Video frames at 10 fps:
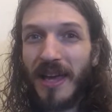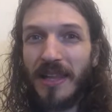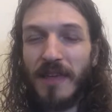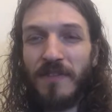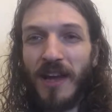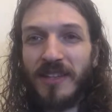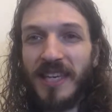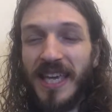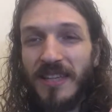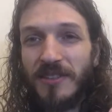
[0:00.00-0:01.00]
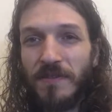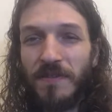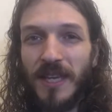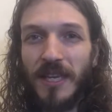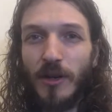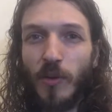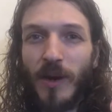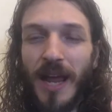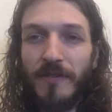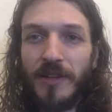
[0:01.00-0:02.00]
they've got kids to feed, or
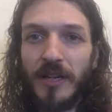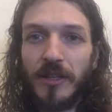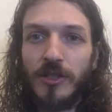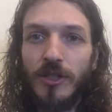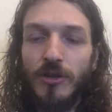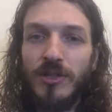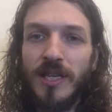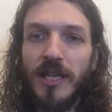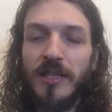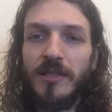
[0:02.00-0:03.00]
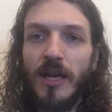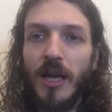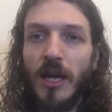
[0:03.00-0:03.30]
whatever their excuse is